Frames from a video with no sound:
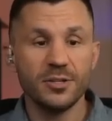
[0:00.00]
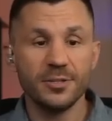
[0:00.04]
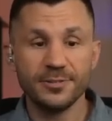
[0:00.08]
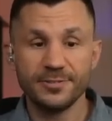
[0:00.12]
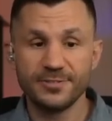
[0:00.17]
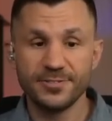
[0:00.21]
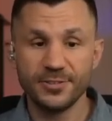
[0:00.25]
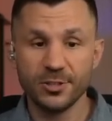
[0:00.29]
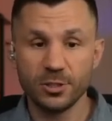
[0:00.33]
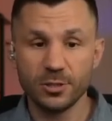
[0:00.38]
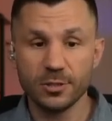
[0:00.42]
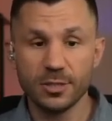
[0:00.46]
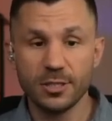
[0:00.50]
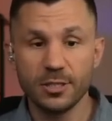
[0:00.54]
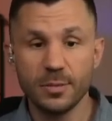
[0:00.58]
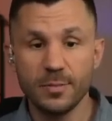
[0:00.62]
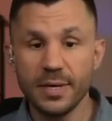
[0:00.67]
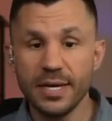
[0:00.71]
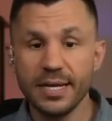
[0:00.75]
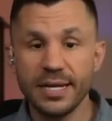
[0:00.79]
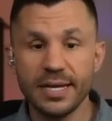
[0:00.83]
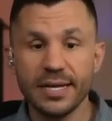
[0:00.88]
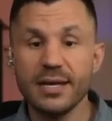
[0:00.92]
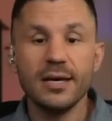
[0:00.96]
The full
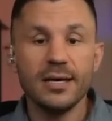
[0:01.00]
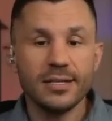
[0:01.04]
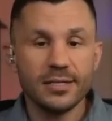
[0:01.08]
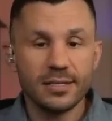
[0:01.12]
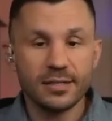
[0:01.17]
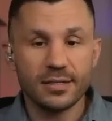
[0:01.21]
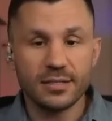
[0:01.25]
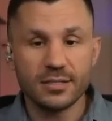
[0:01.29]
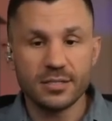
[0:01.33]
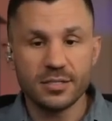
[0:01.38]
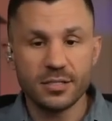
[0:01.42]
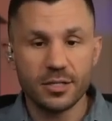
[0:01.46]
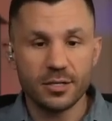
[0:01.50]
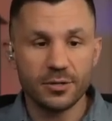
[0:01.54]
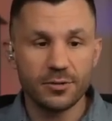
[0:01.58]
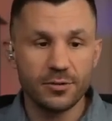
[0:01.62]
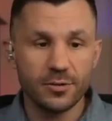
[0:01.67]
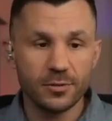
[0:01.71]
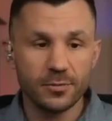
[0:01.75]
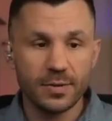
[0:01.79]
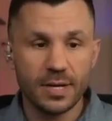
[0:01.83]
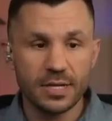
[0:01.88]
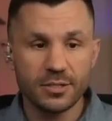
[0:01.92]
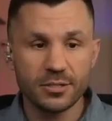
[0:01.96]
committee to consider
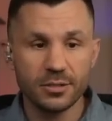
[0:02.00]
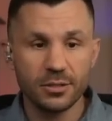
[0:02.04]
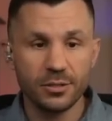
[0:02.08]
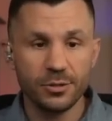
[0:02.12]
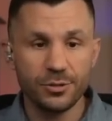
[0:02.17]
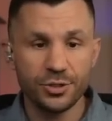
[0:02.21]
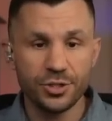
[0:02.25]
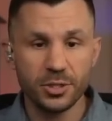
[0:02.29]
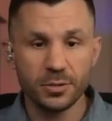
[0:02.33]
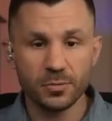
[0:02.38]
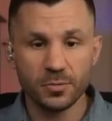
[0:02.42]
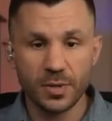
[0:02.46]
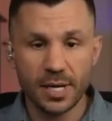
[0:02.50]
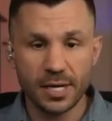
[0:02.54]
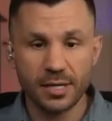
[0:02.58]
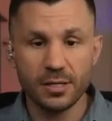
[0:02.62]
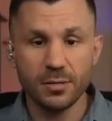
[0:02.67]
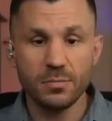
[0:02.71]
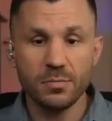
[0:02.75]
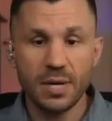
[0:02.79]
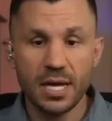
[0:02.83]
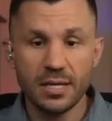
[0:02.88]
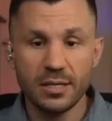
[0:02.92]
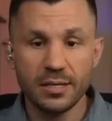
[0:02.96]
the resolution
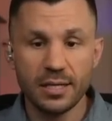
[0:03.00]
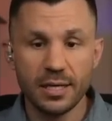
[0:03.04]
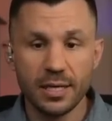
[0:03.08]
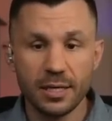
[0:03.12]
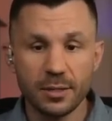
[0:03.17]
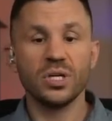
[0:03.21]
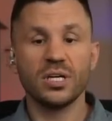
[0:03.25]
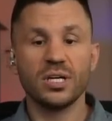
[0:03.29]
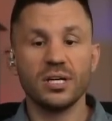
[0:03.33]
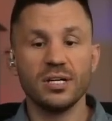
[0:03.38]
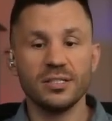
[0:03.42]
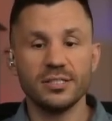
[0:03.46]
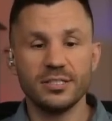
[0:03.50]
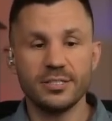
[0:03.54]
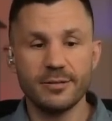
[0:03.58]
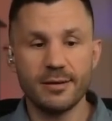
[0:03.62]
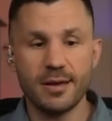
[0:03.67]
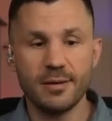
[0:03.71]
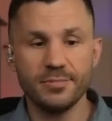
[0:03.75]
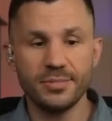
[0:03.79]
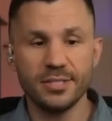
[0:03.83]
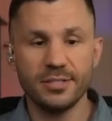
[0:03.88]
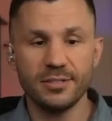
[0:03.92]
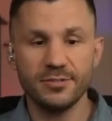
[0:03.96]
recommending
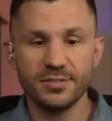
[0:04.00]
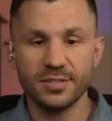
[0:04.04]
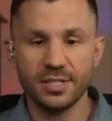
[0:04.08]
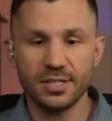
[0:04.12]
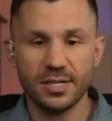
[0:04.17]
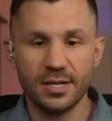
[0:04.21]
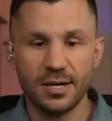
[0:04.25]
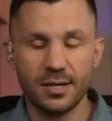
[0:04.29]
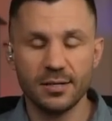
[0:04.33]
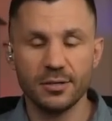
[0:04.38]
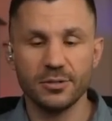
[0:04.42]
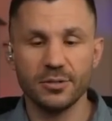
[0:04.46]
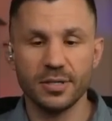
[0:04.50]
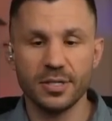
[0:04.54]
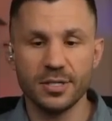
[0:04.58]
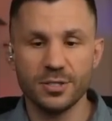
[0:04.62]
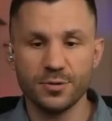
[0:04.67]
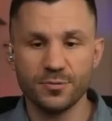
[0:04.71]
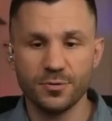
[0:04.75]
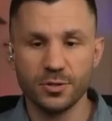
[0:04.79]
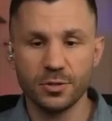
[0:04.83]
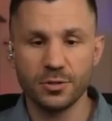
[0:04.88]
contempt of Congress for